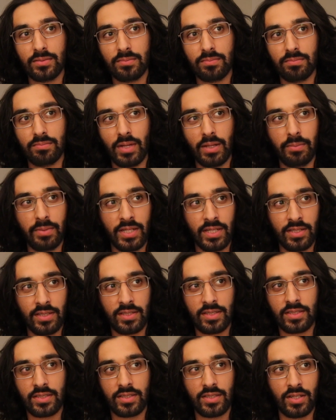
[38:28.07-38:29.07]
maybe,
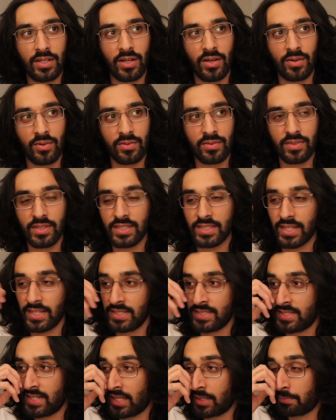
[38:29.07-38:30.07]
you know, it's
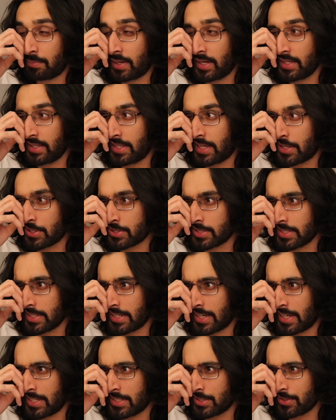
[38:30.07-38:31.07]
like death by 1,000
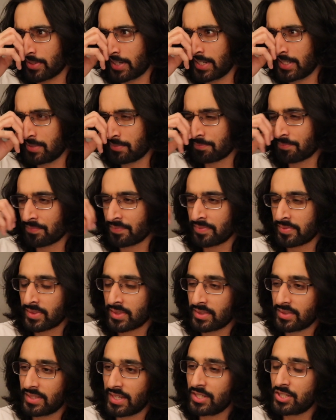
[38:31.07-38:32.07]
cuts, right?
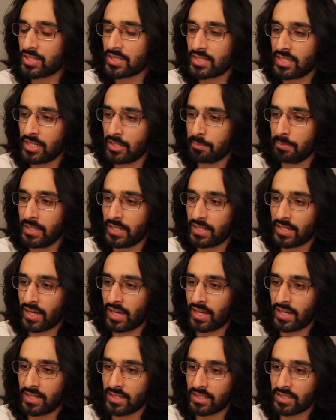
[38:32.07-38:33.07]
They just need to be
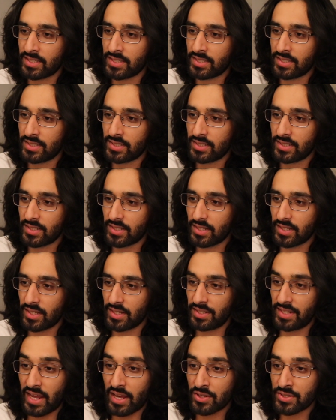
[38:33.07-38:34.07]
cut
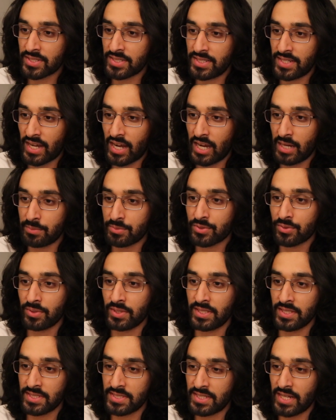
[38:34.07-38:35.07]
1,000 times with
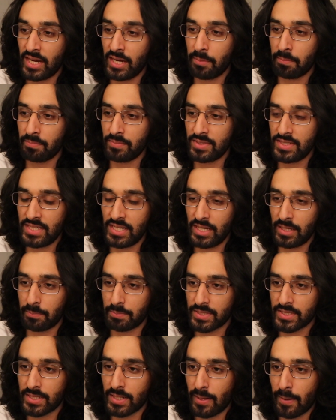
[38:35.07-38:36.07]
the same
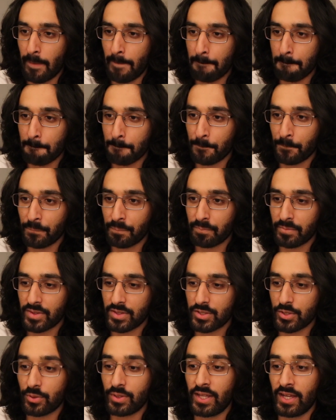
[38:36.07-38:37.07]
tips
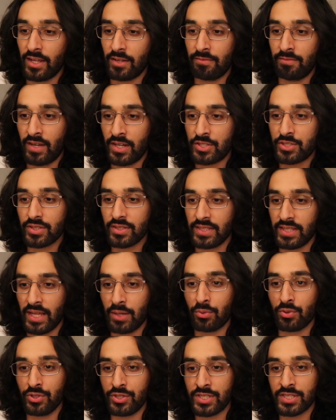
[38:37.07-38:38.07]
so that eventually they
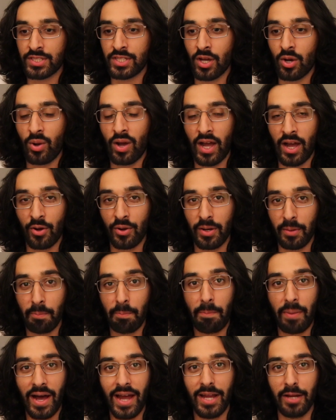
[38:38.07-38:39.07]
will just go out and
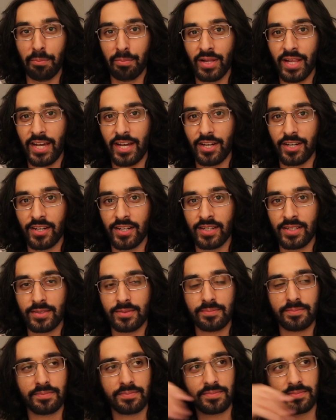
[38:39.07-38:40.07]
buy a planner.
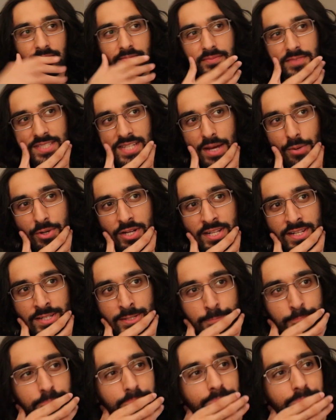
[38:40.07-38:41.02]
Is that what it is?